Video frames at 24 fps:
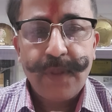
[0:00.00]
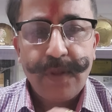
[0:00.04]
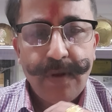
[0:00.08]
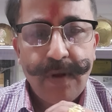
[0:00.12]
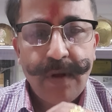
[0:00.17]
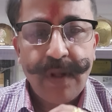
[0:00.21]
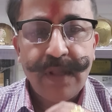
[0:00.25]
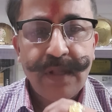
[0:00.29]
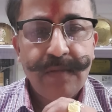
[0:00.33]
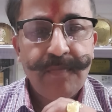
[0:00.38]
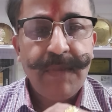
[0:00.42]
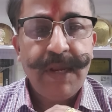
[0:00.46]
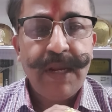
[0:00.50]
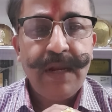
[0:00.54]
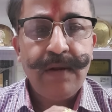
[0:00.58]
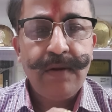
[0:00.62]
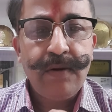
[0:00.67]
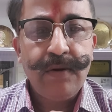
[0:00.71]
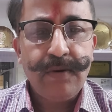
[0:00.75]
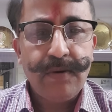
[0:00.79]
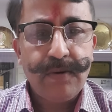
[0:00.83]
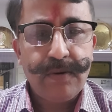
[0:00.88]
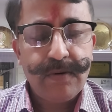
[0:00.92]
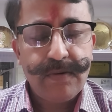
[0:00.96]
on the main
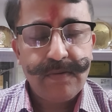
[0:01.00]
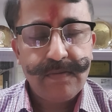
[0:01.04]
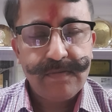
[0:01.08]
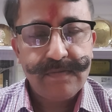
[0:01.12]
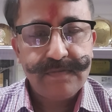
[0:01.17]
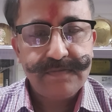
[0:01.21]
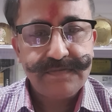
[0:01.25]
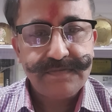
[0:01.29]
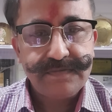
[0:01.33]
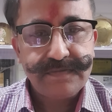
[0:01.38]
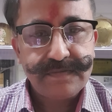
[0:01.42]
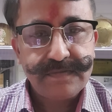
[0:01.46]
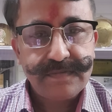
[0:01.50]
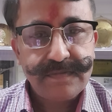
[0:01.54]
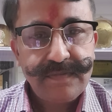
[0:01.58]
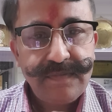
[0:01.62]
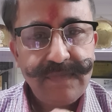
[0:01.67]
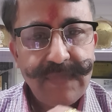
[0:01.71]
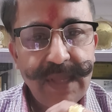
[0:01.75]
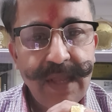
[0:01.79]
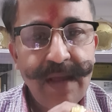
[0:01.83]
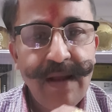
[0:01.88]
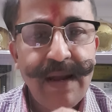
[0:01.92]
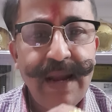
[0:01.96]
door,
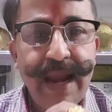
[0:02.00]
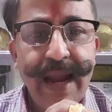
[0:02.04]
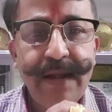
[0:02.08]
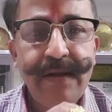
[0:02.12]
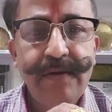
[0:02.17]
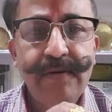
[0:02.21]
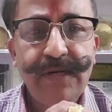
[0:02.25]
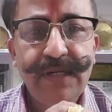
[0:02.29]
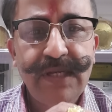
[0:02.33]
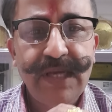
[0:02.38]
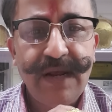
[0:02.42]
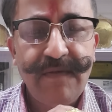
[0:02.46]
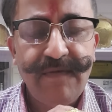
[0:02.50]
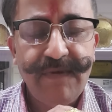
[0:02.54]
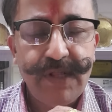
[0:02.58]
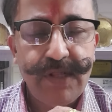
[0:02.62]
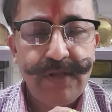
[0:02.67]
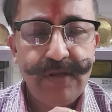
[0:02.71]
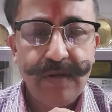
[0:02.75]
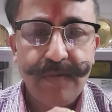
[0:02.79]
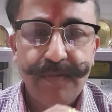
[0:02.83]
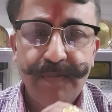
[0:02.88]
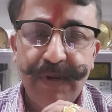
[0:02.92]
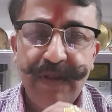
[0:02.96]
I'd like to share with
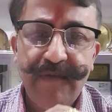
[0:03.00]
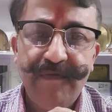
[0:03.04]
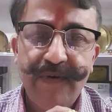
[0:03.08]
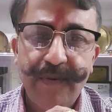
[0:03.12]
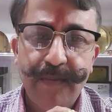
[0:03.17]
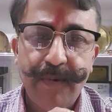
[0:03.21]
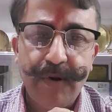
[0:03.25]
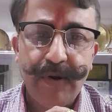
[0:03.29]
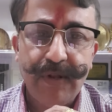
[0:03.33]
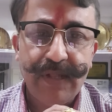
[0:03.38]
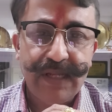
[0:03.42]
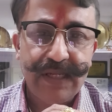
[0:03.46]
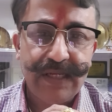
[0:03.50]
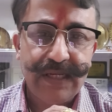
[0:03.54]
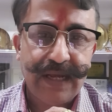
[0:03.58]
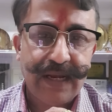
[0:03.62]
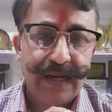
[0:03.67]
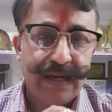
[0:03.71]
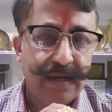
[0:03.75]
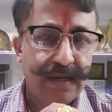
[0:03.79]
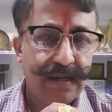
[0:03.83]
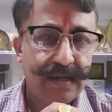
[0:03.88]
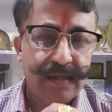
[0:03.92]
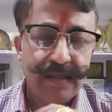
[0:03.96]
you a brief about the
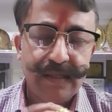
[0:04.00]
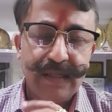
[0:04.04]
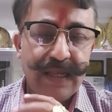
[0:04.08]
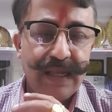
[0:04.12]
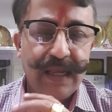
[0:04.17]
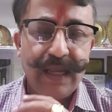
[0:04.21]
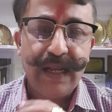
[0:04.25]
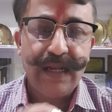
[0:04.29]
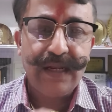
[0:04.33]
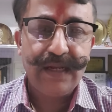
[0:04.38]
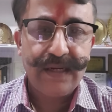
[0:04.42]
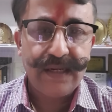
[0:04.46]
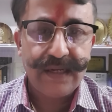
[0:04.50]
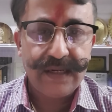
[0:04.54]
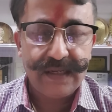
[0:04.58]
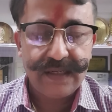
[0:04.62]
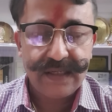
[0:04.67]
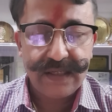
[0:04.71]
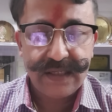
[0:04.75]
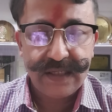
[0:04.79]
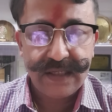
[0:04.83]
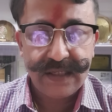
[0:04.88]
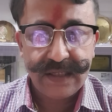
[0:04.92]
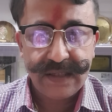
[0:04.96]
channel, The
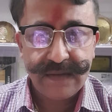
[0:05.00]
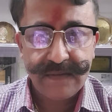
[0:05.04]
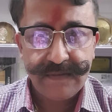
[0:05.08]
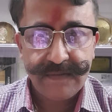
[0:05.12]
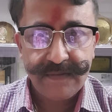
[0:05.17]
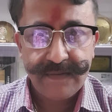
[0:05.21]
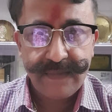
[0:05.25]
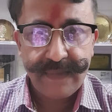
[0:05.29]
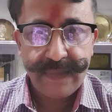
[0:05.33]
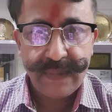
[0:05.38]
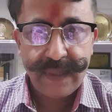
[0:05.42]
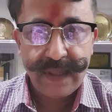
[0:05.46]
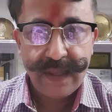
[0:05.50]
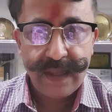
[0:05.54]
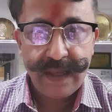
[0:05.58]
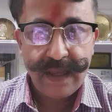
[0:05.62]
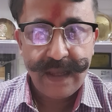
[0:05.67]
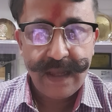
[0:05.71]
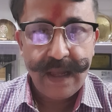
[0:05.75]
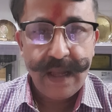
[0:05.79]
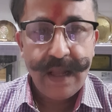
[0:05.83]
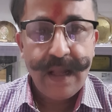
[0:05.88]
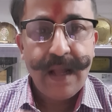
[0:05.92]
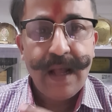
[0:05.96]
Ancients.
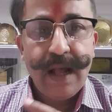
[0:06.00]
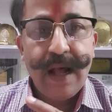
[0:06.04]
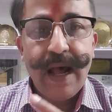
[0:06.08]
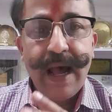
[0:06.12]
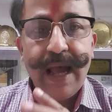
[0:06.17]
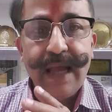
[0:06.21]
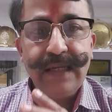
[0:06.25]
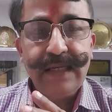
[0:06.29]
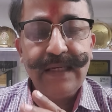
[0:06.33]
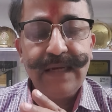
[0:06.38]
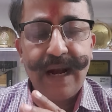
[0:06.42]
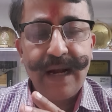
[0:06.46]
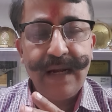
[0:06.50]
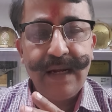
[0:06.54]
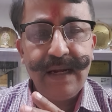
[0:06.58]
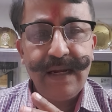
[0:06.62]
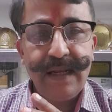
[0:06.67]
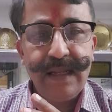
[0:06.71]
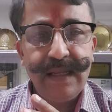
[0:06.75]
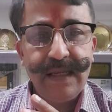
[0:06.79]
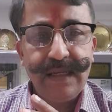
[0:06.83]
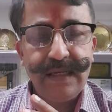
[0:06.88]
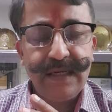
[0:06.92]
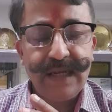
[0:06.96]
I started
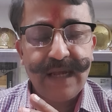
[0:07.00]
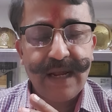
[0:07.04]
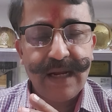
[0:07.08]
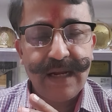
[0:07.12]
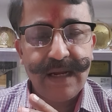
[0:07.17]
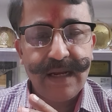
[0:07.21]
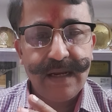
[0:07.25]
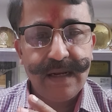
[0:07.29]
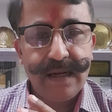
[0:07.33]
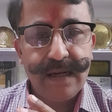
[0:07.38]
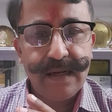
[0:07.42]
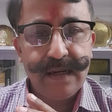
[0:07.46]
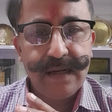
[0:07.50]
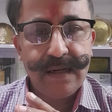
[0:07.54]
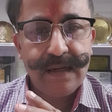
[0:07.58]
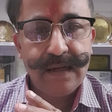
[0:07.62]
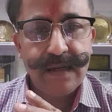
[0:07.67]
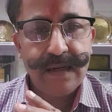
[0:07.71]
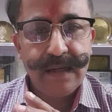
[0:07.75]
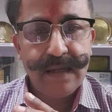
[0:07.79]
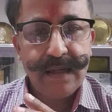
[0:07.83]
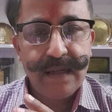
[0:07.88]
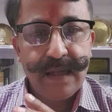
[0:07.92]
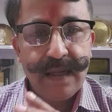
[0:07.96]
this channel
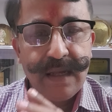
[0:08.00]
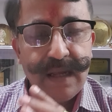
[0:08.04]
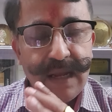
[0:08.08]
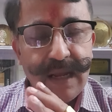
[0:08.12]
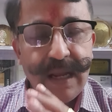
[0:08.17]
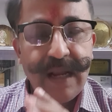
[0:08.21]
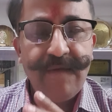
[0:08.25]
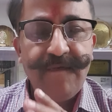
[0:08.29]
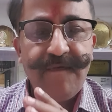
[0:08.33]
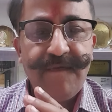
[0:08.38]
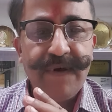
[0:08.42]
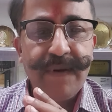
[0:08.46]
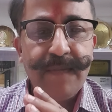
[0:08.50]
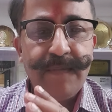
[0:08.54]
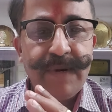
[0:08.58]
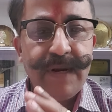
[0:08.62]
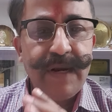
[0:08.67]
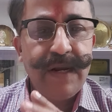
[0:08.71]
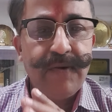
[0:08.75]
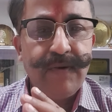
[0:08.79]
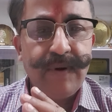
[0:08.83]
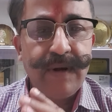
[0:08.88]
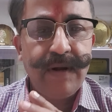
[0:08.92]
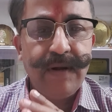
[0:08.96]
in February
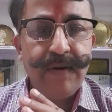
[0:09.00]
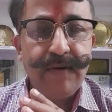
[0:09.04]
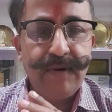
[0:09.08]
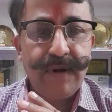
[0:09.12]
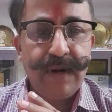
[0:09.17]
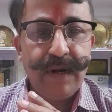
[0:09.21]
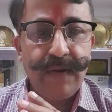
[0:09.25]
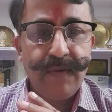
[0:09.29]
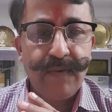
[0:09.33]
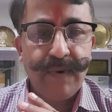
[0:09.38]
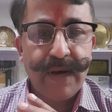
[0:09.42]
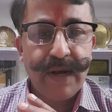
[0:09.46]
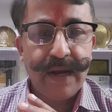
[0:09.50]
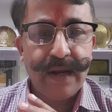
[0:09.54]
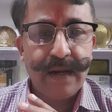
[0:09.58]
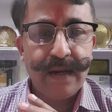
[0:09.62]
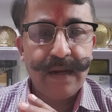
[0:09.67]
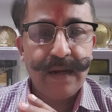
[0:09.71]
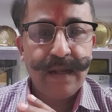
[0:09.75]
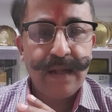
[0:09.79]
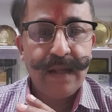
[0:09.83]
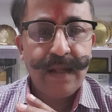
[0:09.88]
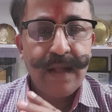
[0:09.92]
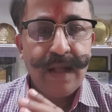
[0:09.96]
2021
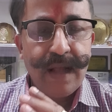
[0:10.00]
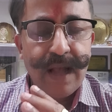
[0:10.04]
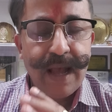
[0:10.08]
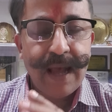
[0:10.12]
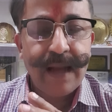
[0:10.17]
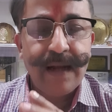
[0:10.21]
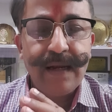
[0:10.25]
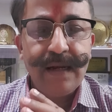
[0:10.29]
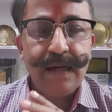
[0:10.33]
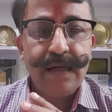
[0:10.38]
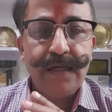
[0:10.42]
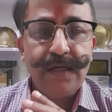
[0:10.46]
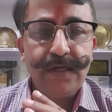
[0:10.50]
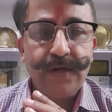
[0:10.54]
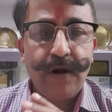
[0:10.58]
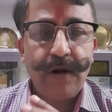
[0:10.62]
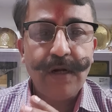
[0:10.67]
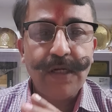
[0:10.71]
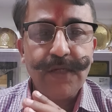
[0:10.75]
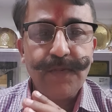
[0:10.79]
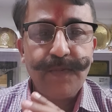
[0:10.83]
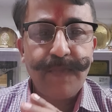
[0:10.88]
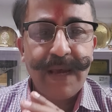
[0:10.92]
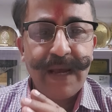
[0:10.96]
and in a short
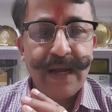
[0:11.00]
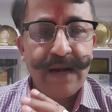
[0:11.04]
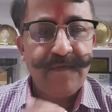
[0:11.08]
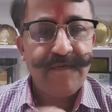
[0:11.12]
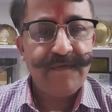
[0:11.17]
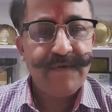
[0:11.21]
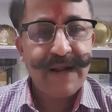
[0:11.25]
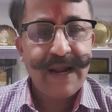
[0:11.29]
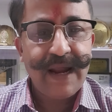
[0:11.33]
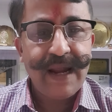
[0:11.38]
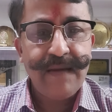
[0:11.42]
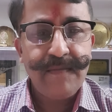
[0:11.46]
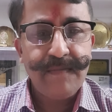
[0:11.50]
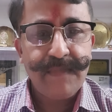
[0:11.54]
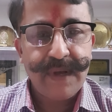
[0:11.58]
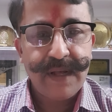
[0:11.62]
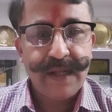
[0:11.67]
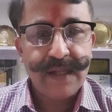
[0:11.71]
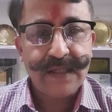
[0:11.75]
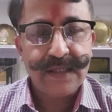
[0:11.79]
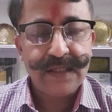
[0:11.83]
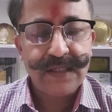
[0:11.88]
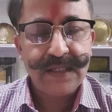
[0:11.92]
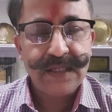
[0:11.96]
span of 9
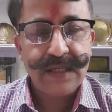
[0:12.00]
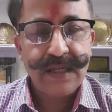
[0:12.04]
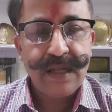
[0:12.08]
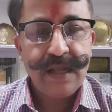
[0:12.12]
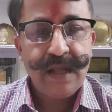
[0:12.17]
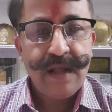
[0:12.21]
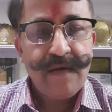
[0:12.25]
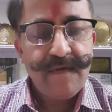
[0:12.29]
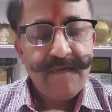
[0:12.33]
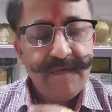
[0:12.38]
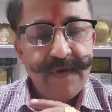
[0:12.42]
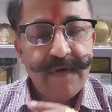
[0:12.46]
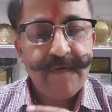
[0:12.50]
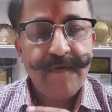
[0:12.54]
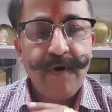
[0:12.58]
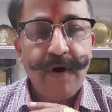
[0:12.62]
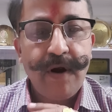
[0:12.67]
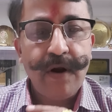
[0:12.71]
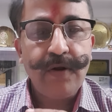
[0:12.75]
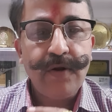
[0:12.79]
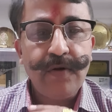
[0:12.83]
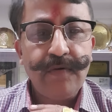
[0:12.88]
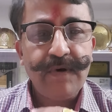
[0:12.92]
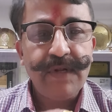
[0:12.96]
months, we've
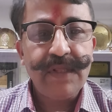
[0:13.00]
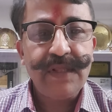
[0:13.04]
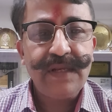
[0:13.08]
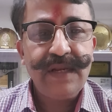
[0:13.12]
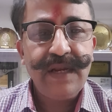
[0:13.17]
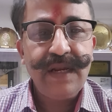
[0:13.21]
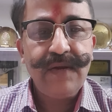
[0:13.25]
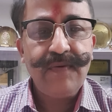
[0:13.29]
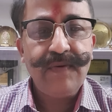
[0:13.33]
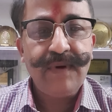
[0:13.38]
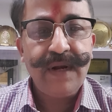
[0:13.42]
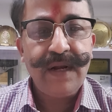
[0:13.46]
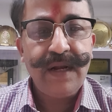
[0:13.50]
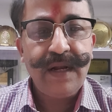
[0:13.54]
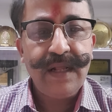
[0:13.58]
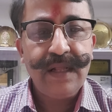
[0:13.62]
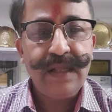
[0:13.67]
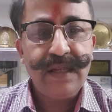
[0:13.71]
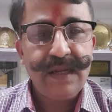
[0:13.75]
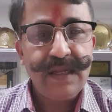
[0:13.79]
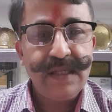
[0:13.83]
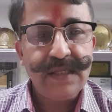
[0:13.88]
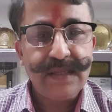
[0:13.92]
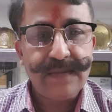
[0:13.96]
got over
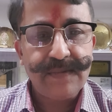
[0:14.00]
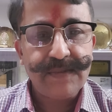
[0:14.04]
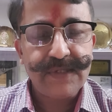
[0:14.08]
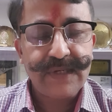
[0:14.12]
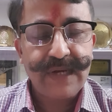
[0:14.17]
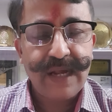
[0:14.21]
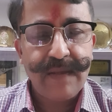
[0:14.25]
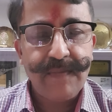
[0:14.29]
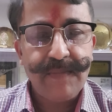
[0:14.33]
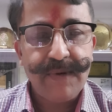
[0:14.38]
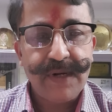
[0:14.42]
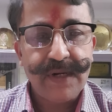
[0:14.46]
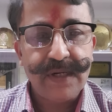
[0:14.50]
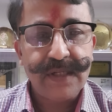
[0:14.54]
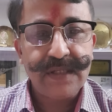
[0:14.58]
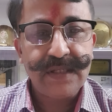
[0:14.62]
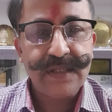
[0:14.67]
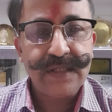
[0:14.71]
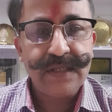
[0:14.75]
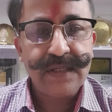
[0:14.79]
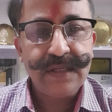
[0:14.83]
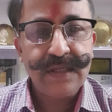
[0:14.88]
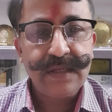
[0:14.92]
323 subscribers.